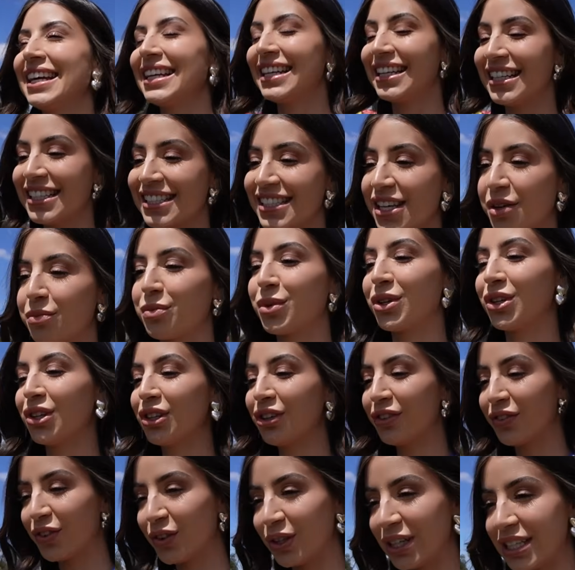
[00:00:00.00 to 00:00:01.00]
It is a
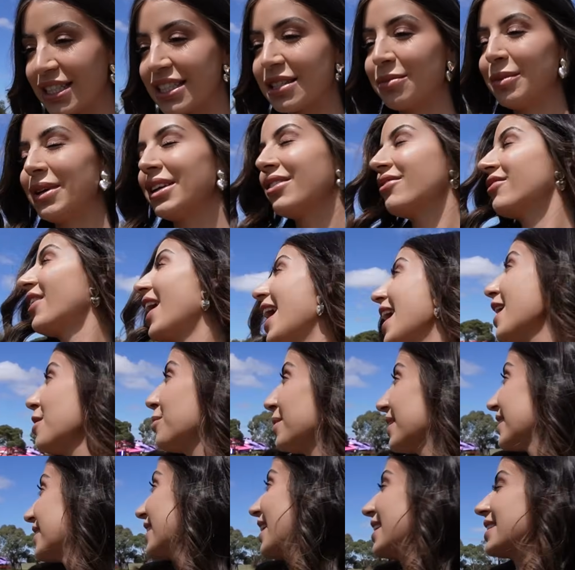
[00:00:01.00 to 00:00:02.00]
beautiful, intimate
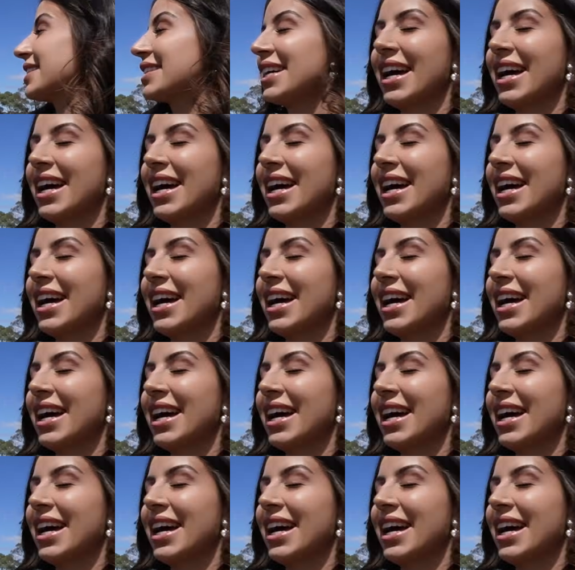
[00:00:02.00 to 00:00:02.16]
vibe in that